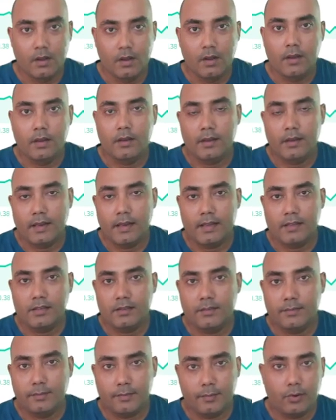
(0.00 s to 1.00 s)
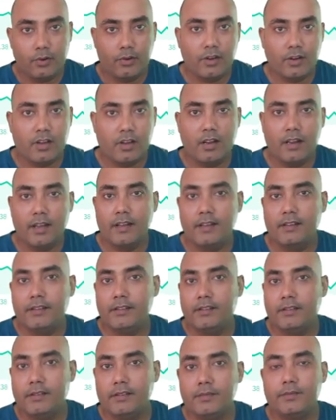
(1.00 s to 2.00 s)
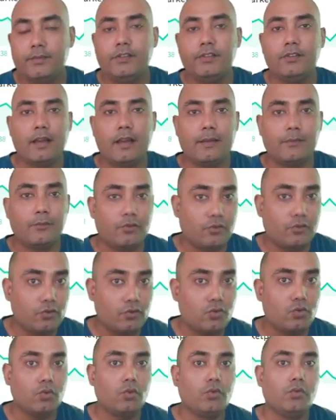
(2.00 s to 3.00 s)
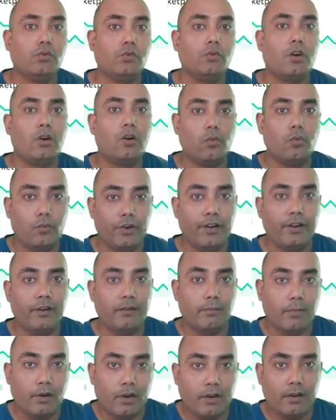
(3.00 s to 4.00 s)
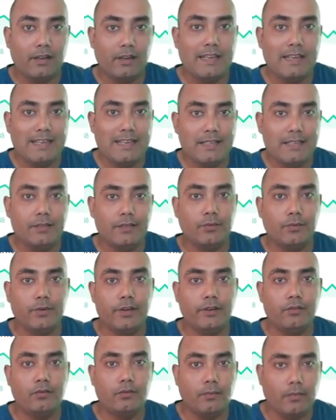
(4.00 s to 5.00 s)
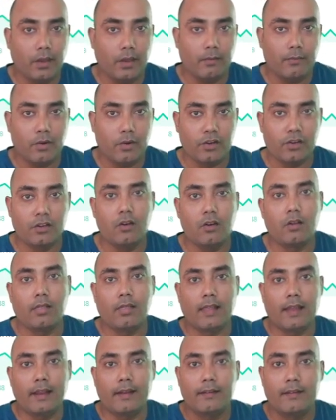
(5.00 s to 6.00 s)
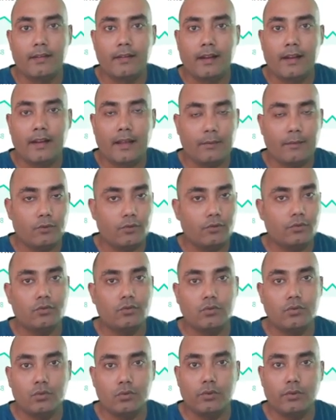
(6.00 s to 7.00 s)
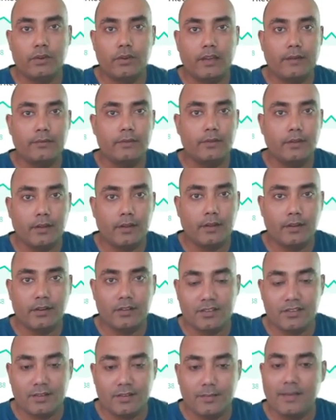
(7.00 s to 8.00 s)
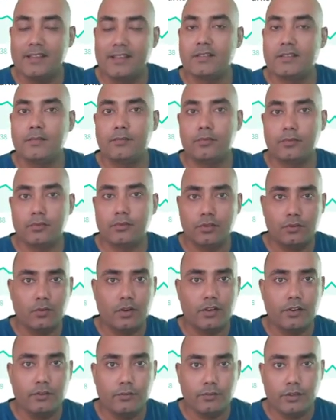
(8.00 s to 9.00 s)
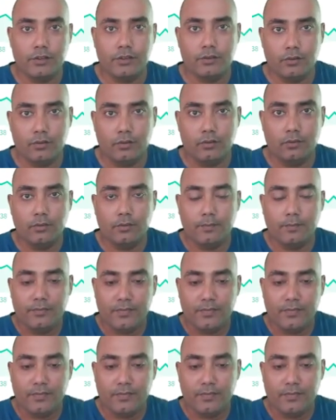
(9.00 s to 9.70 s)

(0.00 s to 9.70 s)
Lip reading: Hey guys, it's me Pondakal, and in this video I'm going to show you a weird but easy way to make money online. And I'm going to show you everything in a step-by-step process what you need to do.